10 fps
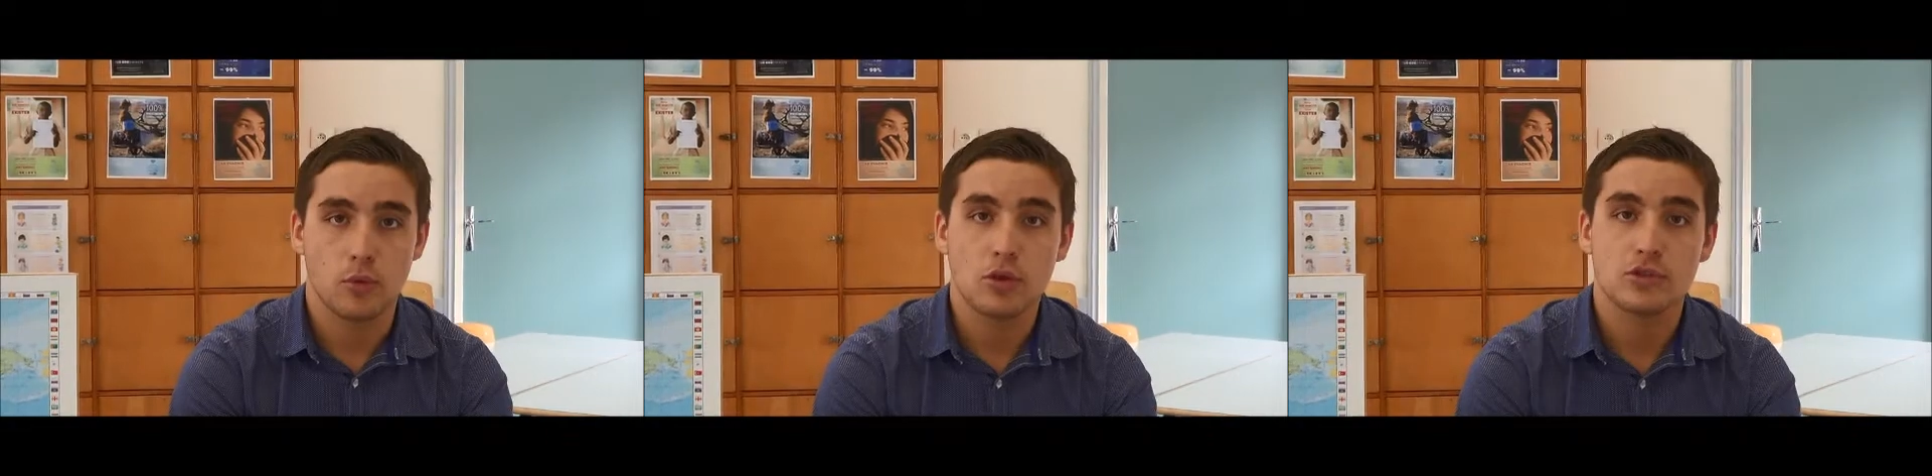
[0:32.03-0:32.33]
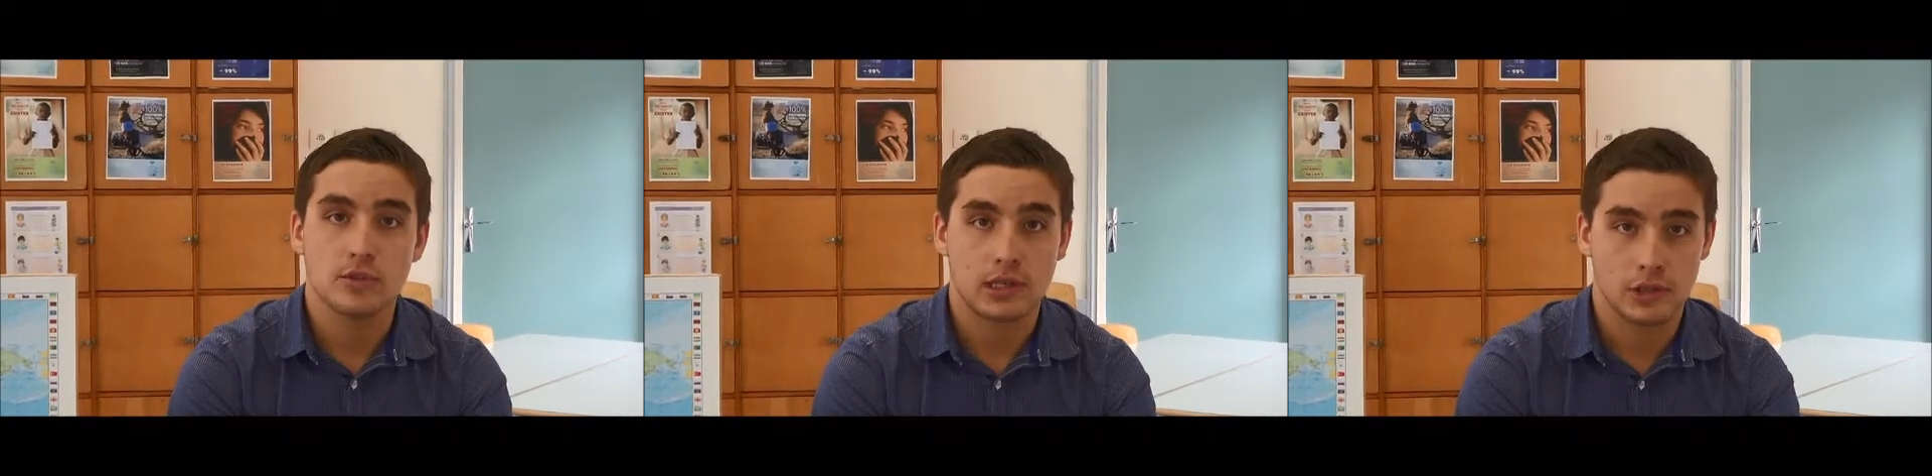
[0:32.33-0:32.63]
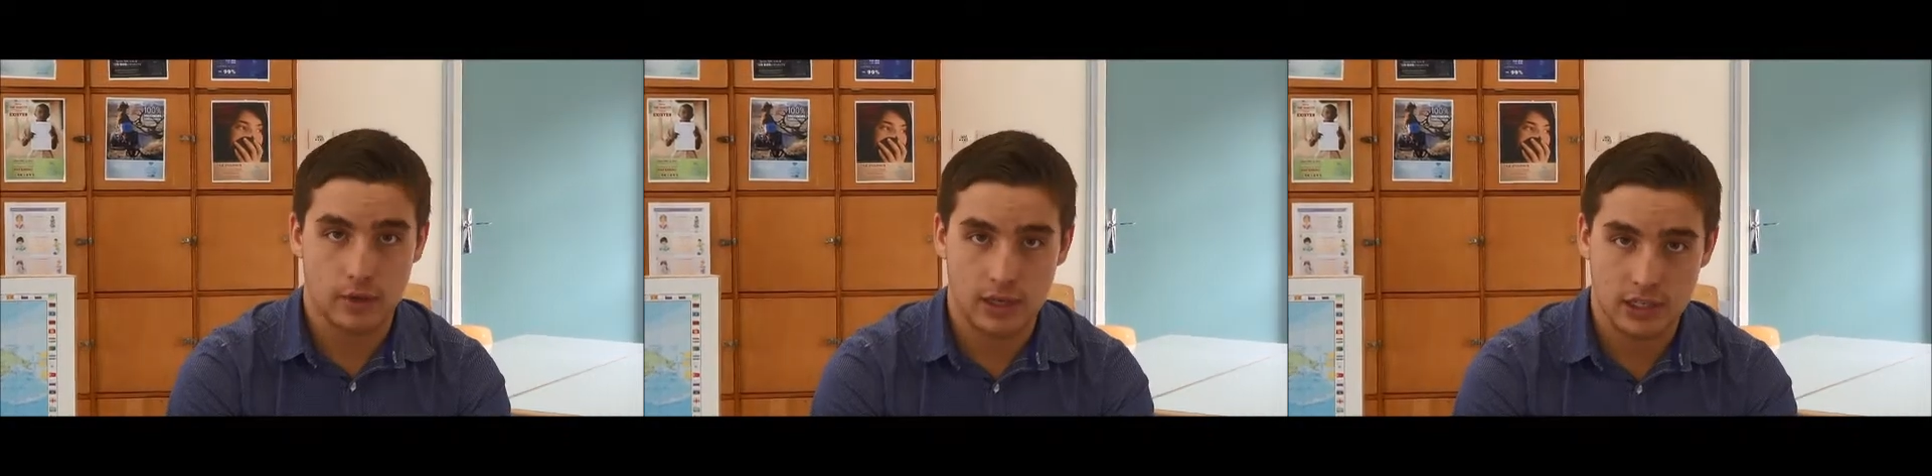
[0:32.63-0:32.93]
Wall Street
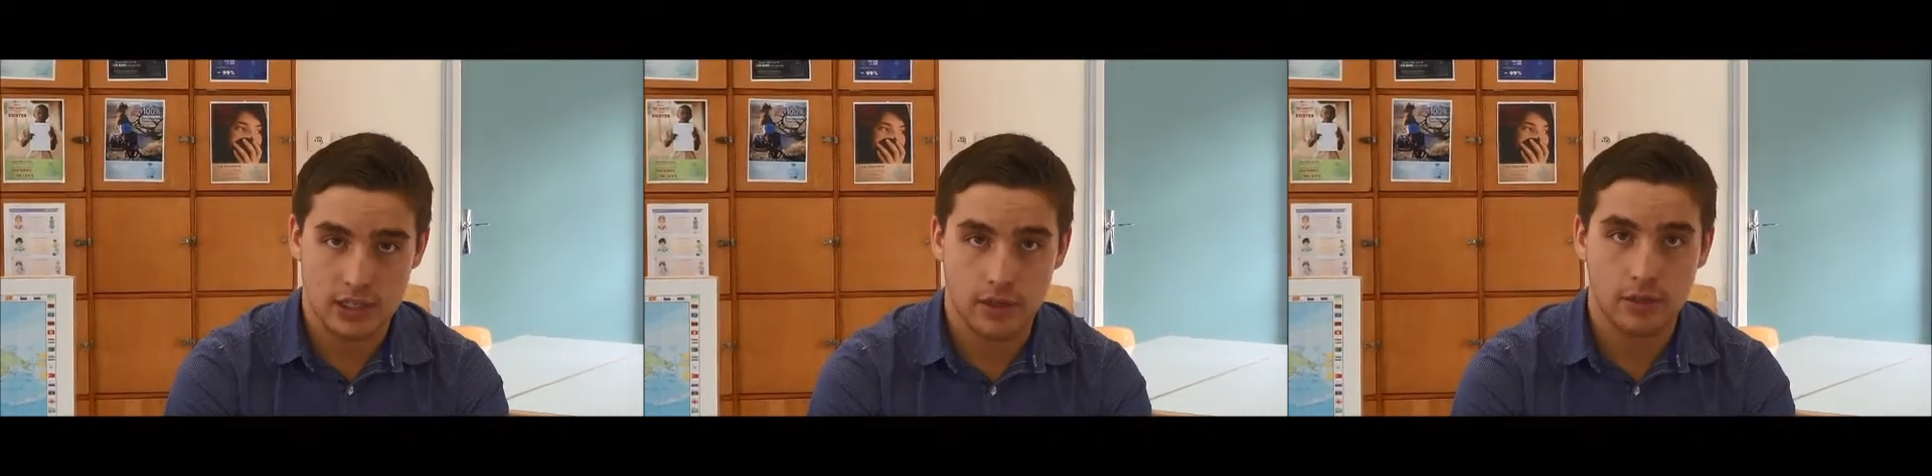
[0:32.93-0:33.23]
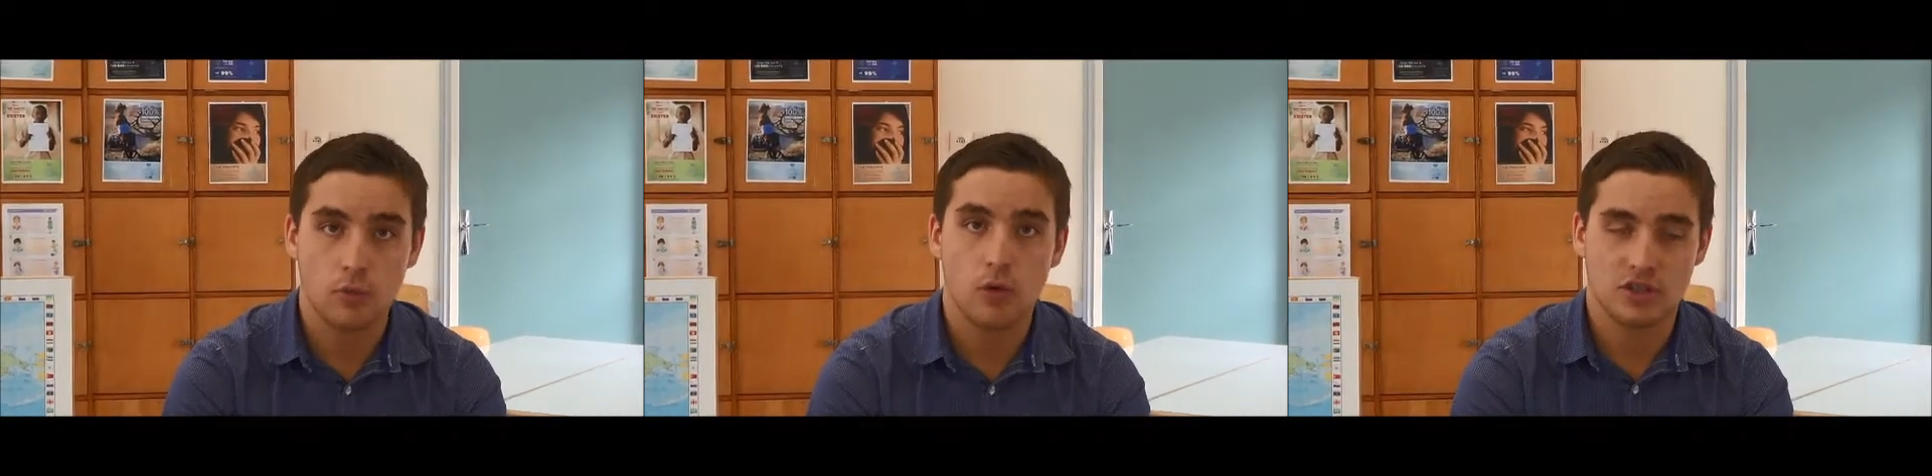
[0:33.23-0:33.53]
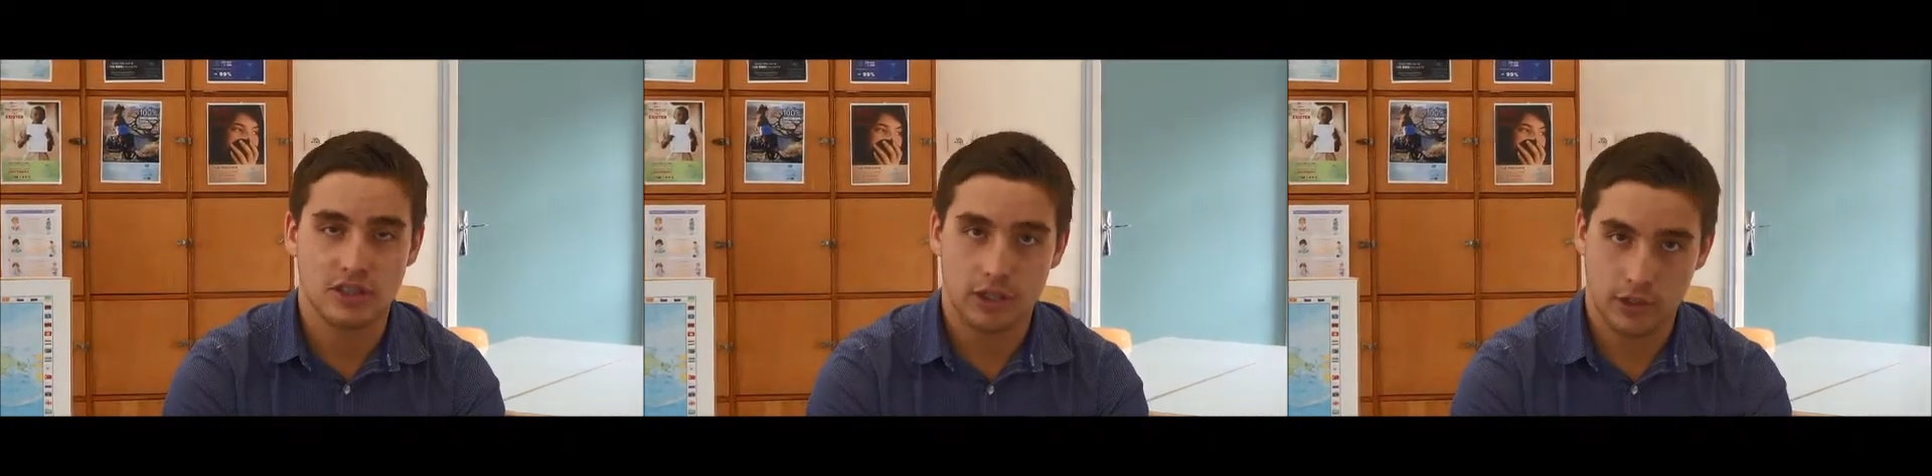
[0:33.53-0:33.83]
crash, the
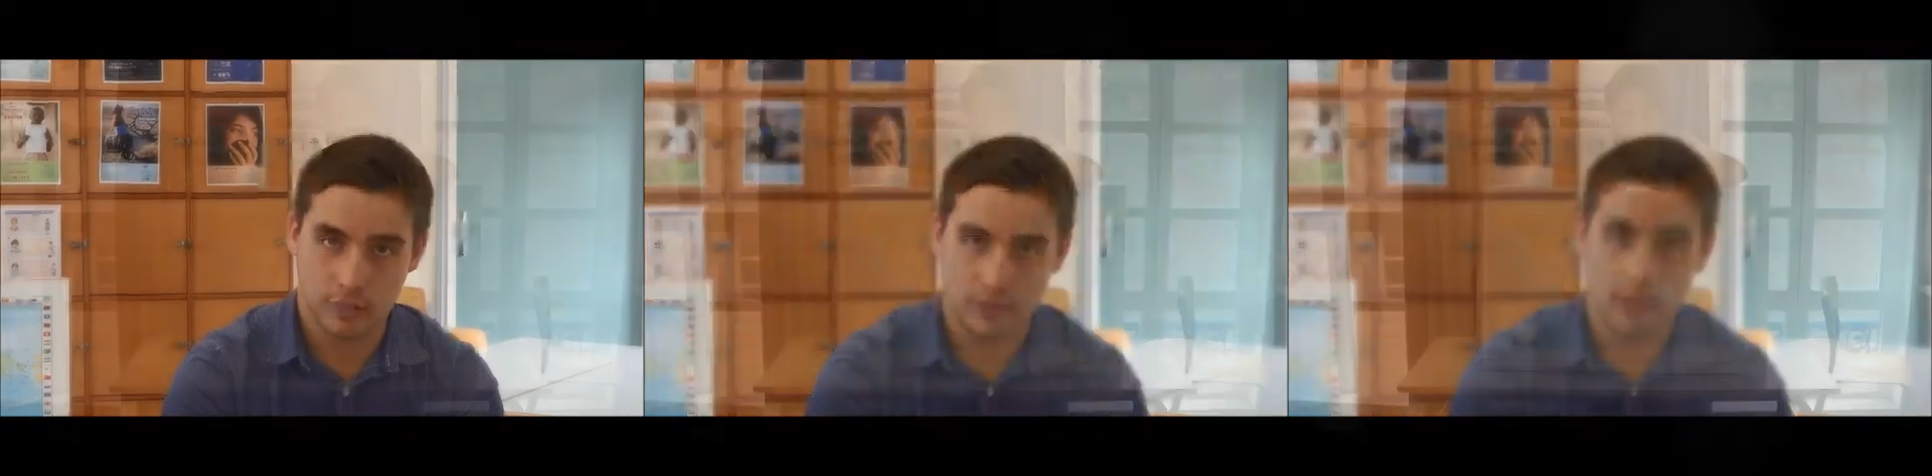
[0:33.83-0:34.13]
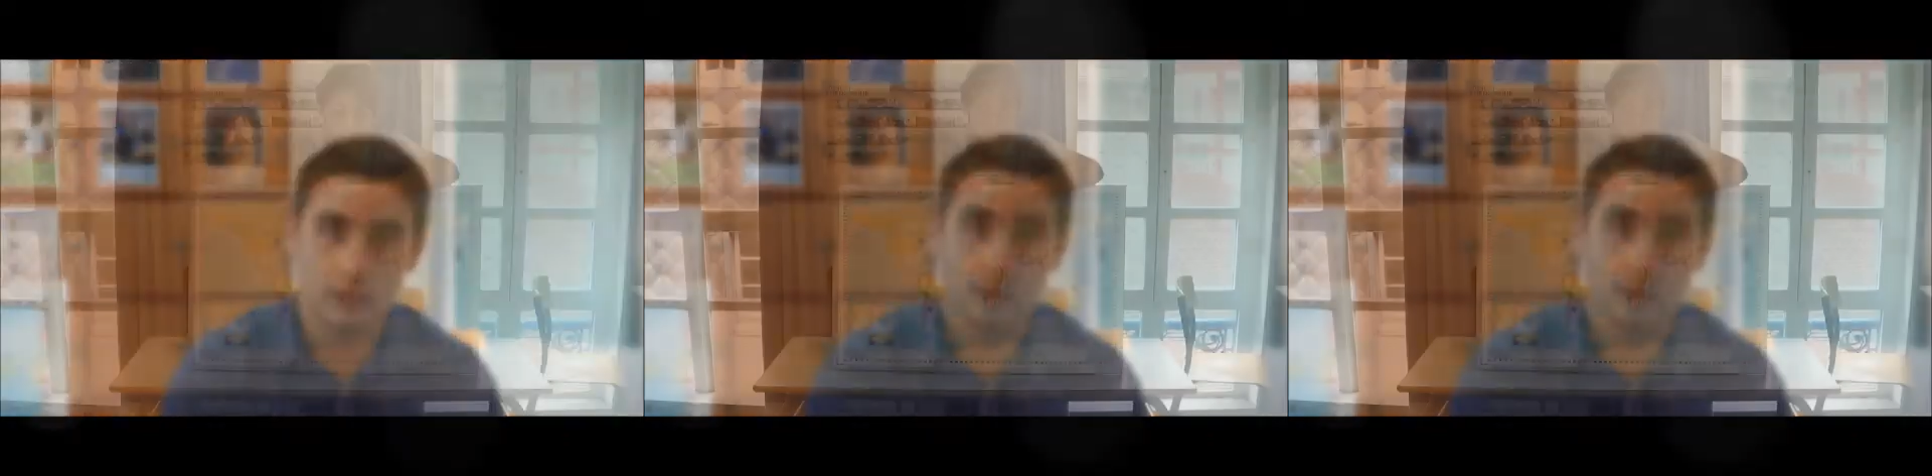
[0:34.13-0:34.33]
world's economy